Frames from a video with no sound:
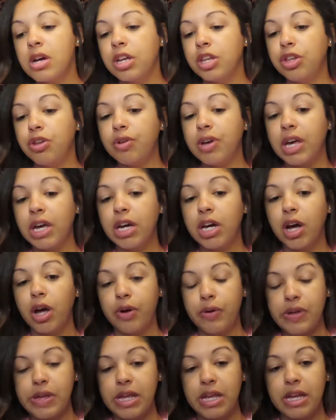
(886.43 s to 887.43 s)
You can
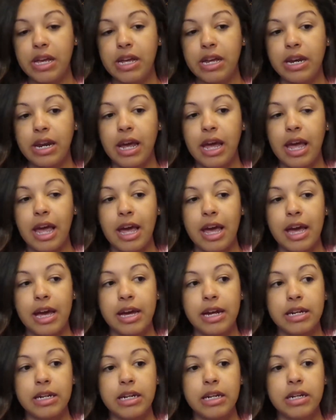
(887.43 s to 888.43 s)
go in
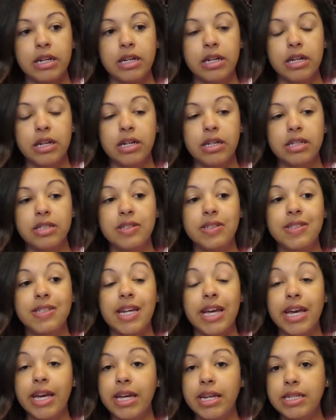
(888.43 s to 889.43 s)
and
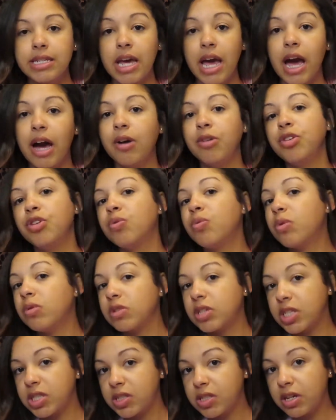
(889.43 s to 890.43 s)
set how you
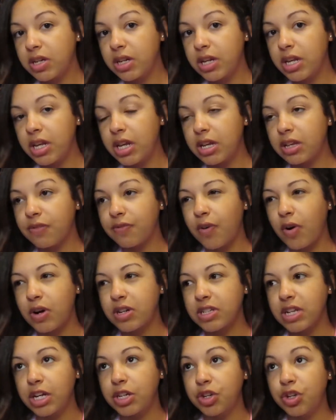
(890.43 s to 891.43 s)
want to study, as far
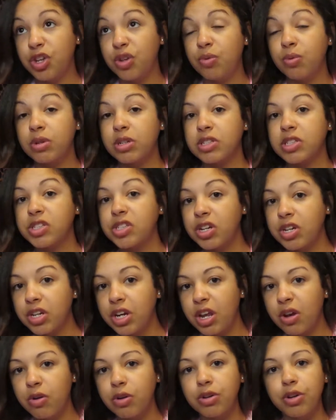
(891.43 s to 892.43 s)
as like, do you want to
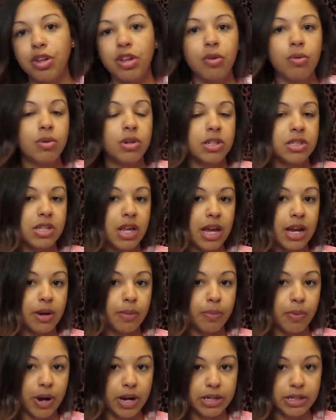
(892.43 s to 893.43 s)
study or do you want to take a
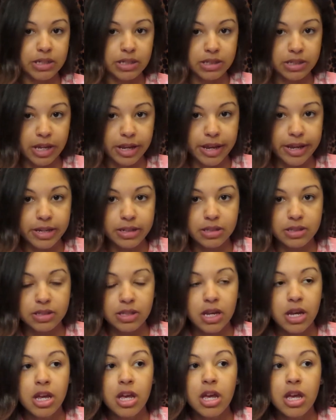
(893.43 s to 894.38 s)
practice test.